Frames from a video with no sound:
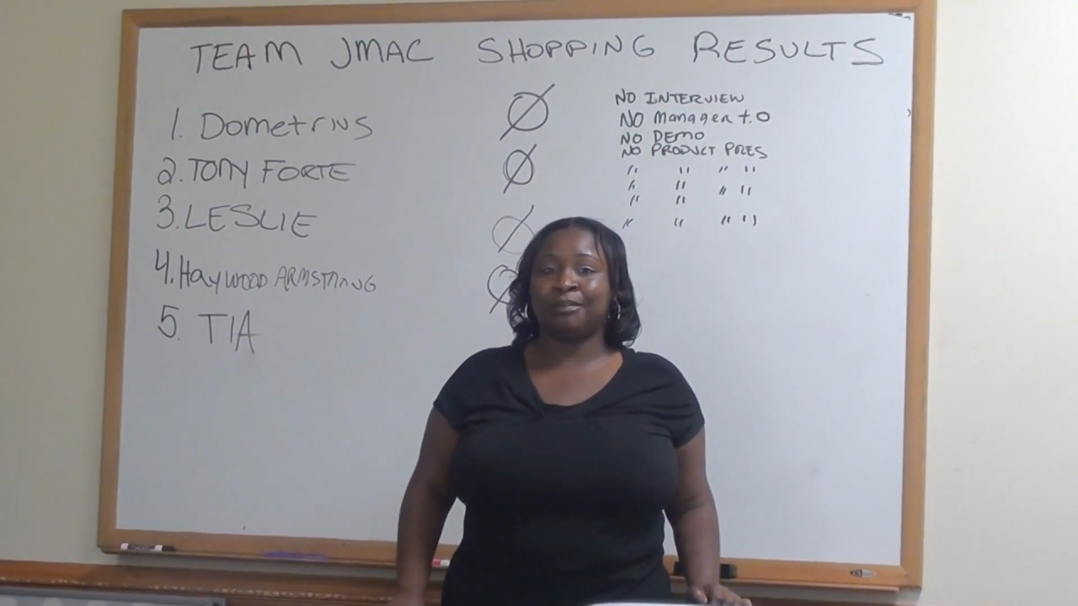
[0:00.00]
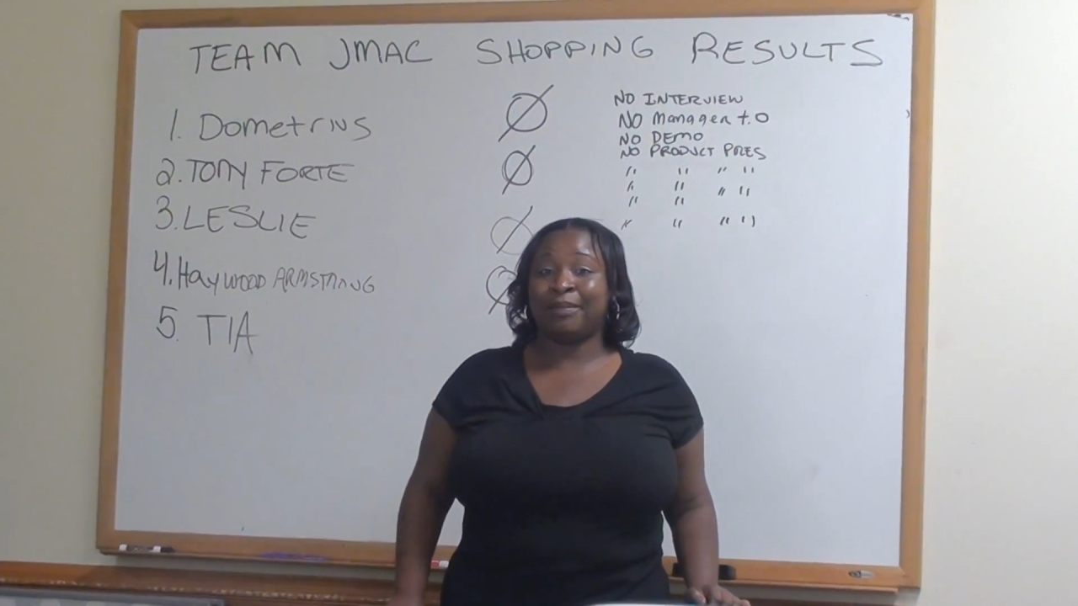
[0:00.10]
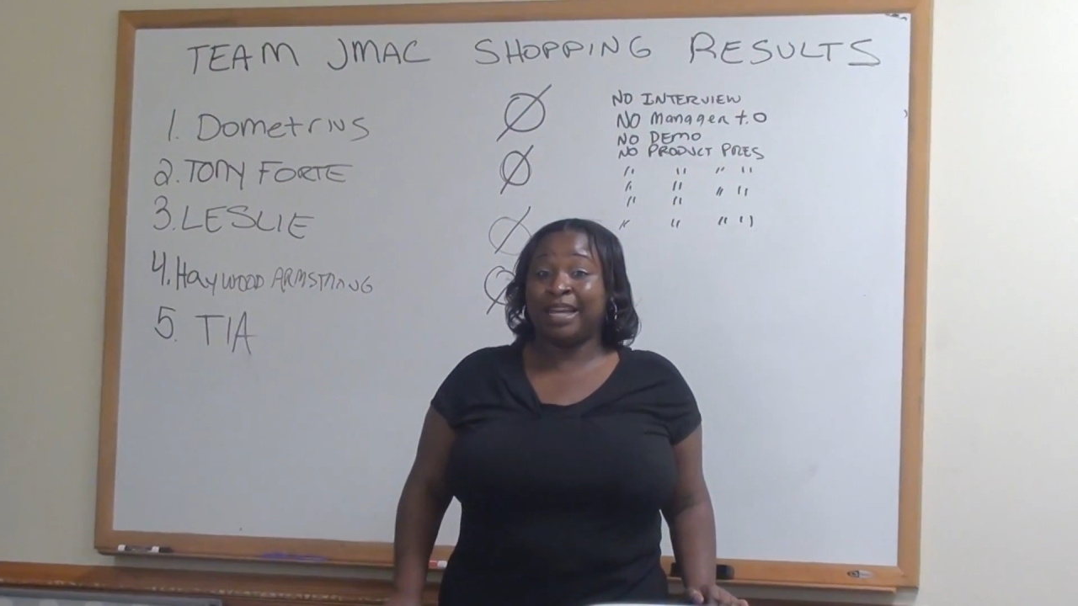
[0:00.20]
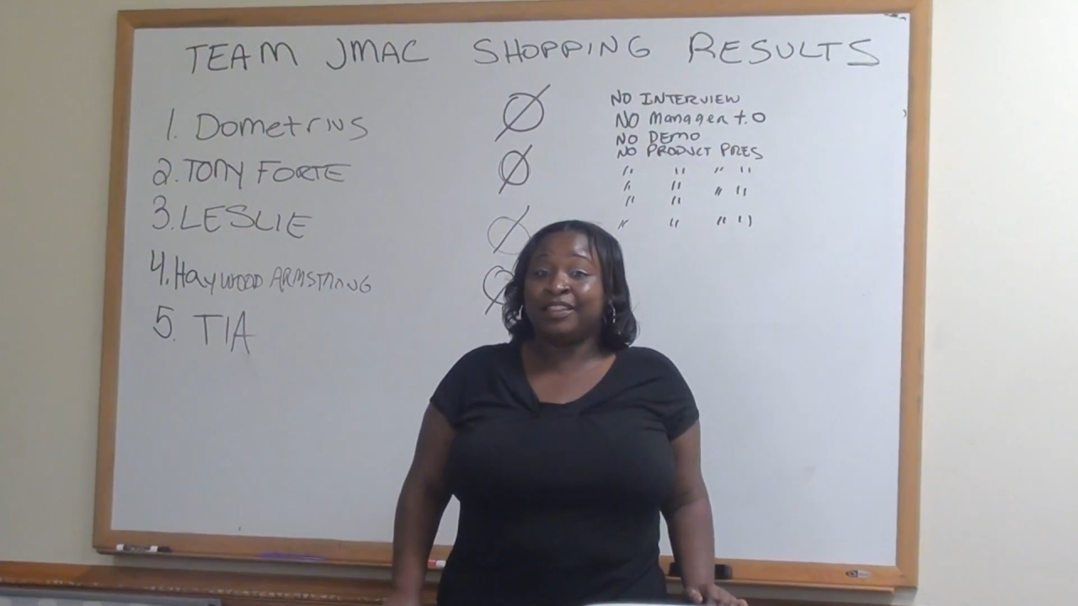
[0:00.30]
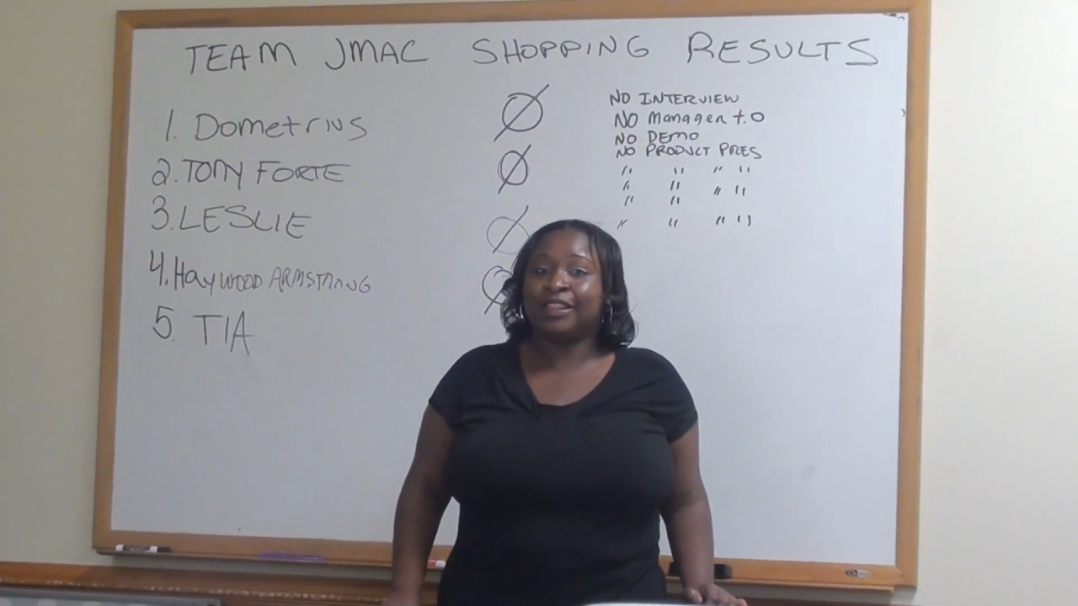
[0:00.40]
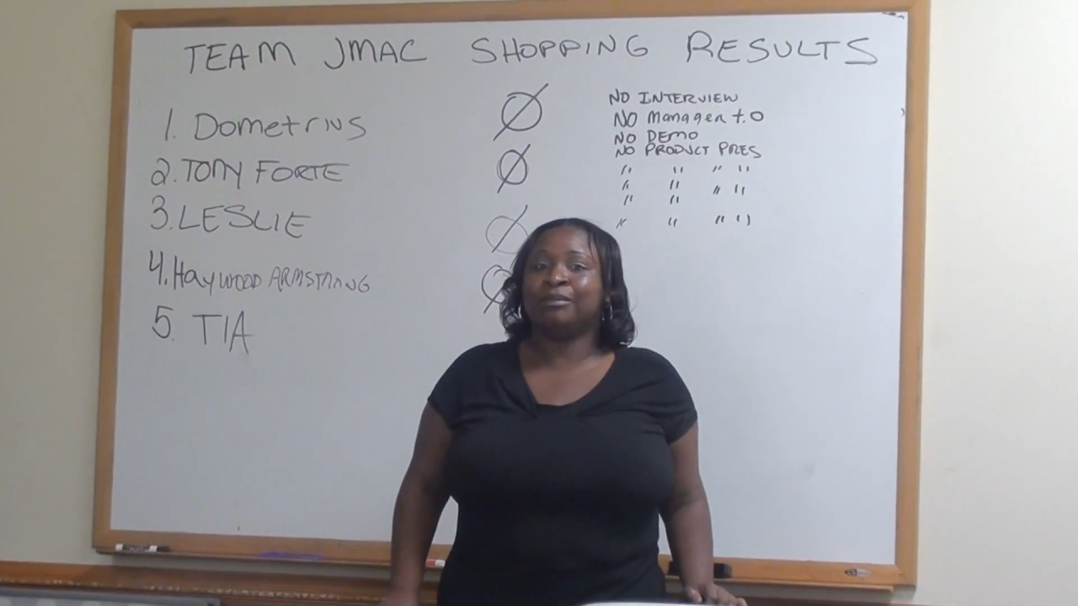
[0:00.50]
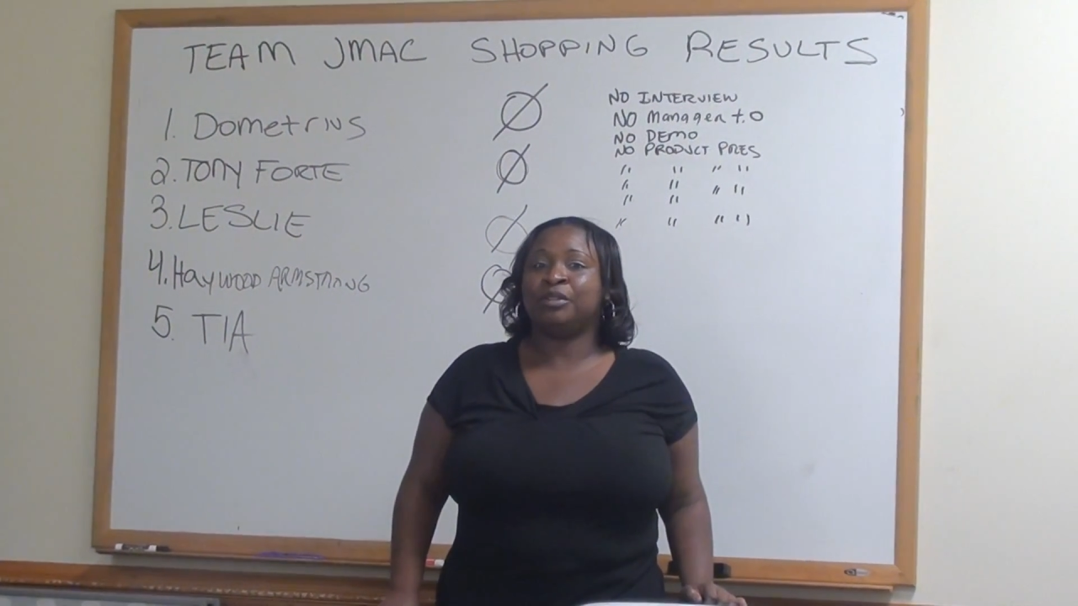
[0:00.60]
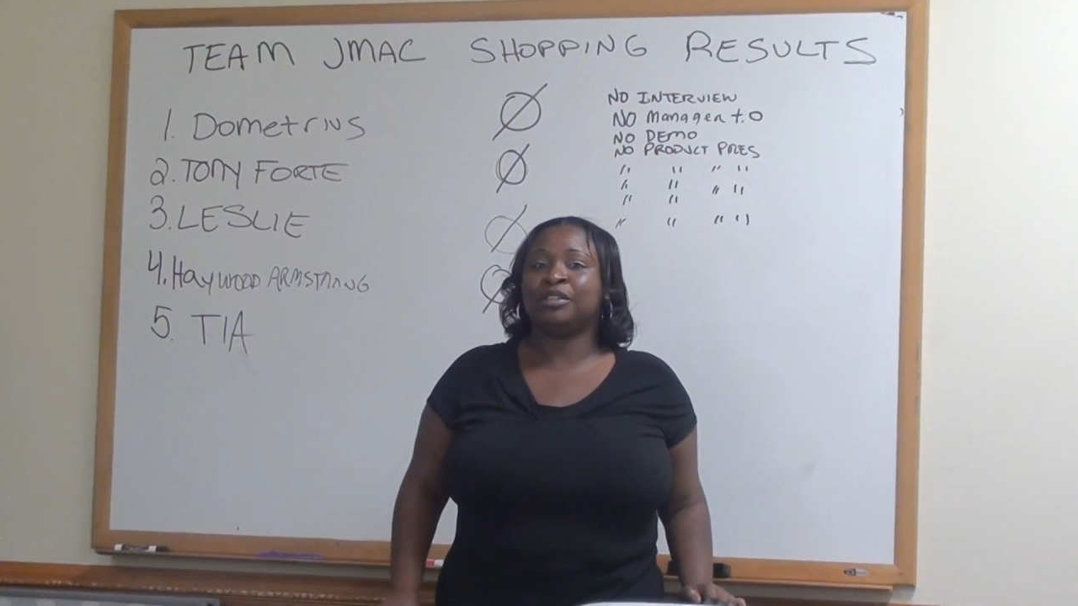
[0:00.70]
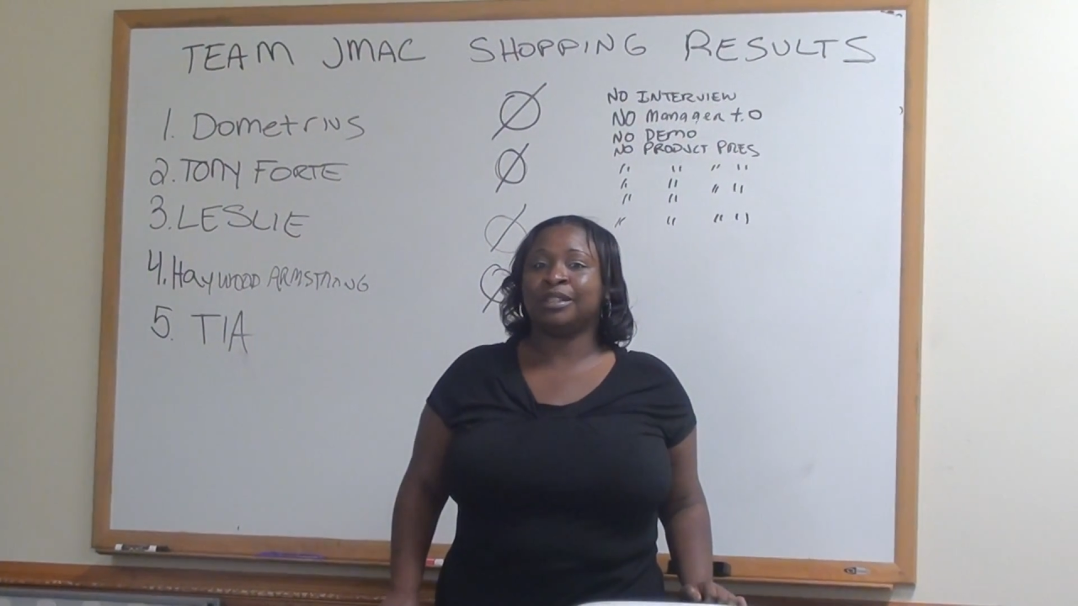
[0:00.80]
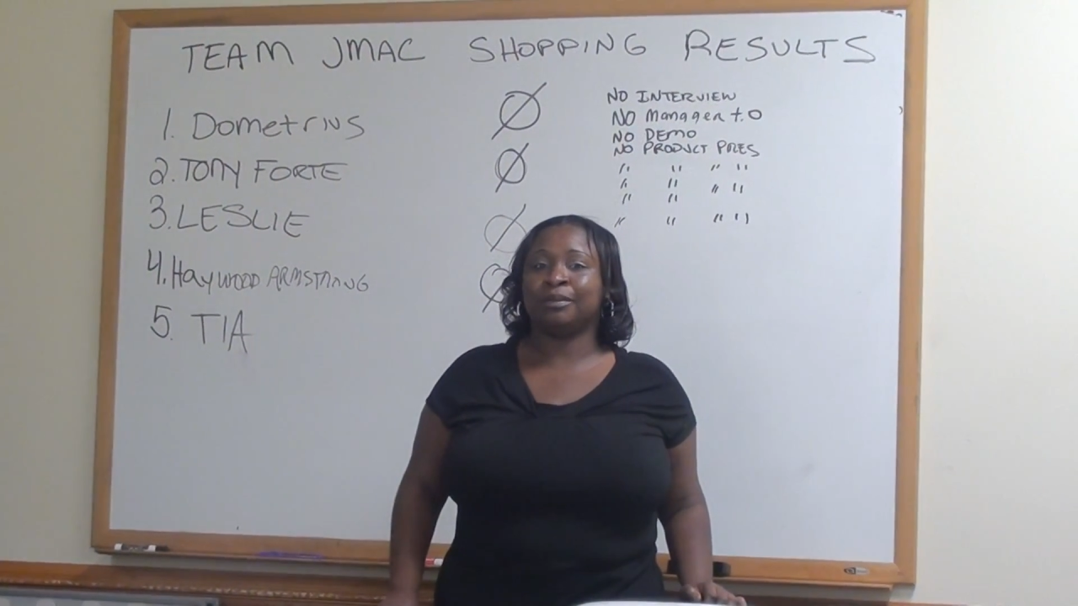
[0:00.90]
make them
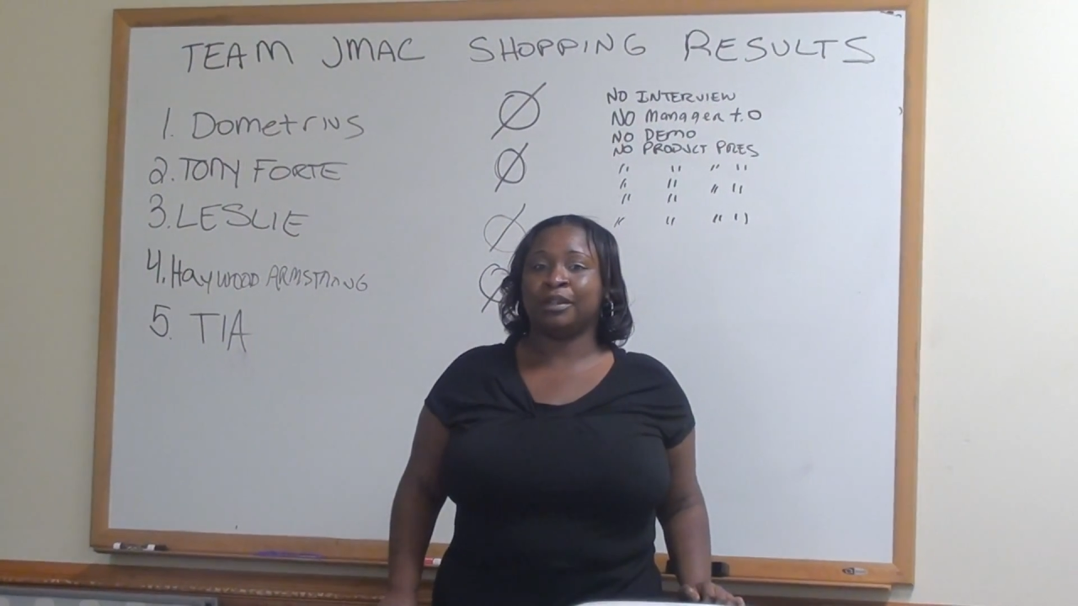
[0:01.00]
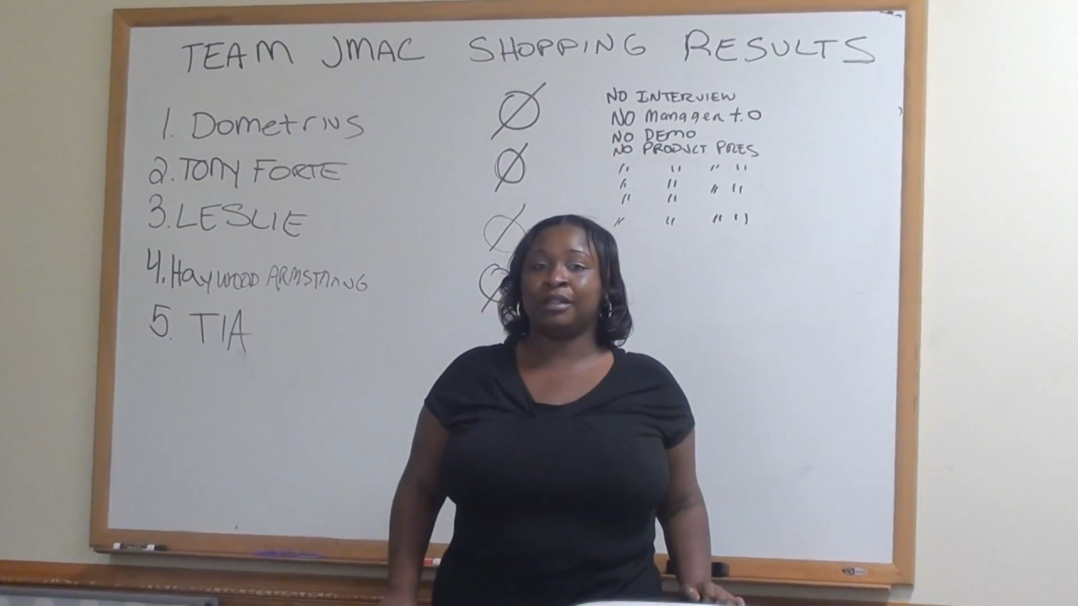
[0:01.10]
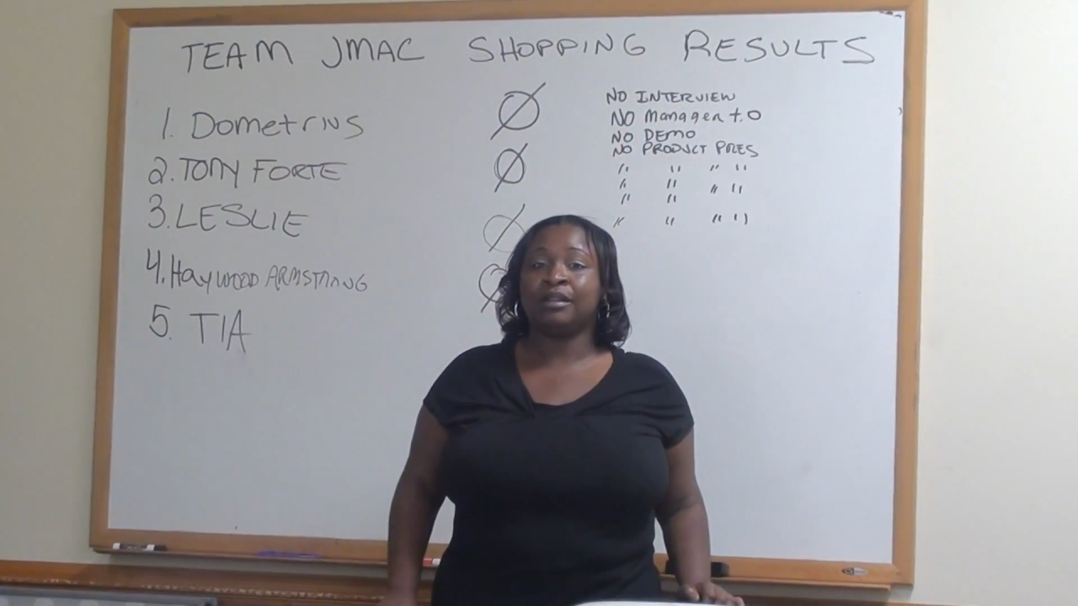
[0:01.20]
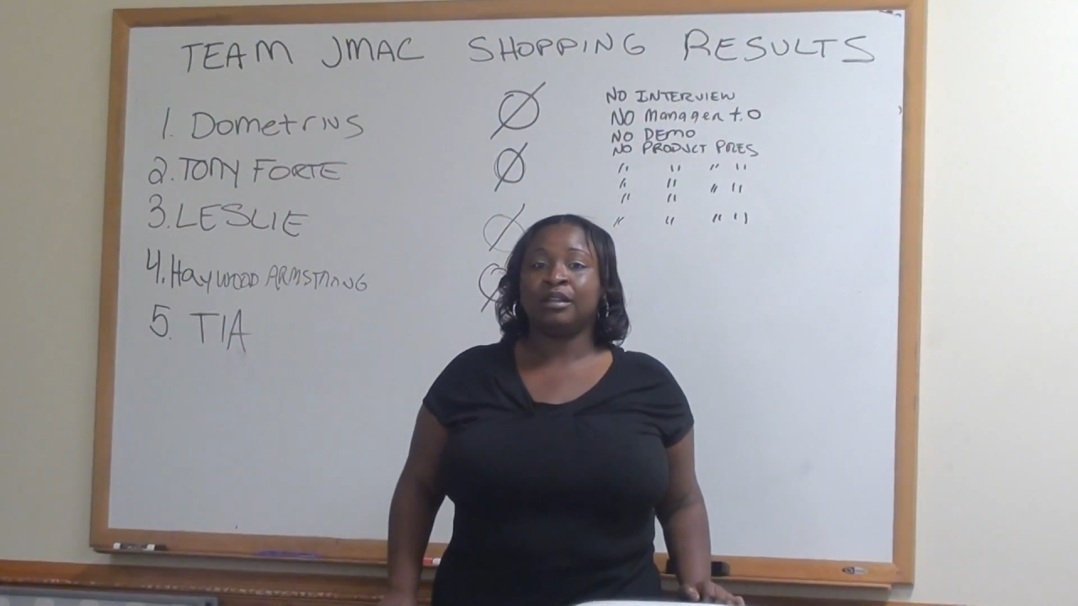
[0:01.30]
do something.